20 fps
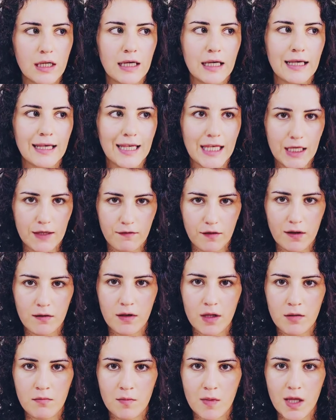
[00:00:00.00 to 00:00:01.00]
giving
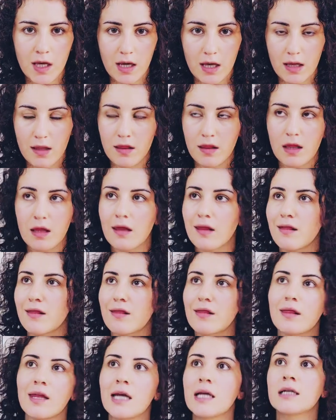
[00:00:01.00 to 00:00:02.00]
them the
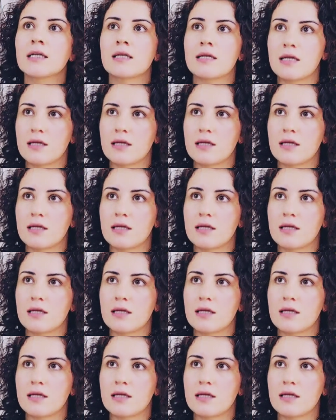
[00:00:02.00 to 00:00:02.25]
things